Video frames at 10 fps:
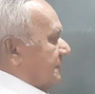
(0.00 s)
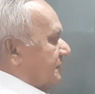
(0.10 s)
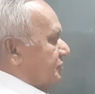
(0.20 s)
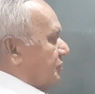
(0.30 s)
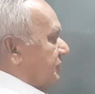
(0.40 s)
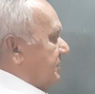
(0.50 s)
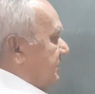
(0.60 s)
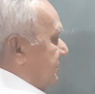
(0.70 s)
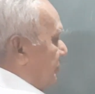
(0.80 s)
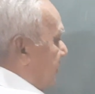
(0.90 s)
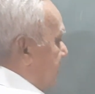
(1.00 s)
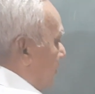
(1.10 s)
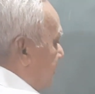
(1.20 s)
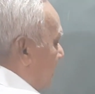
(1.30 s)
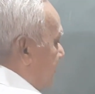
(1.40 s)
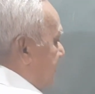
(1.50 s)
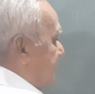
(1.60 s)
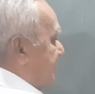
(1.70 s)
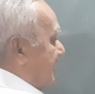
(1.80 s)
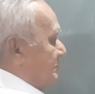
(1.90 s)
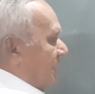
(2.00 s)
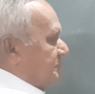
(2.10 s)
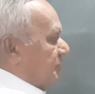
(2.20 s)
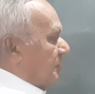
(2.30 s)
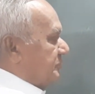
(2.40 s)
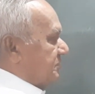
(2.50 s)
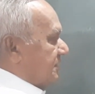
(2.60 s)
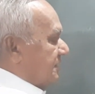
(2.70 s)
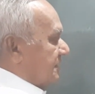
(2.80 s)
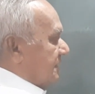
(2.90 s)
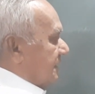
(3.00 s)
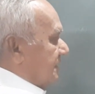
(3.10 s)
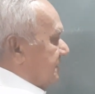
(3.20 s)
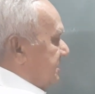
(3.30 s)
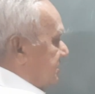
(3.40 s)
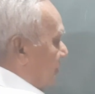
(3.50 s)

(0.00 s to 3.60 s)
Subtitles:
So this is the frequency at which the sample absorbs, this is the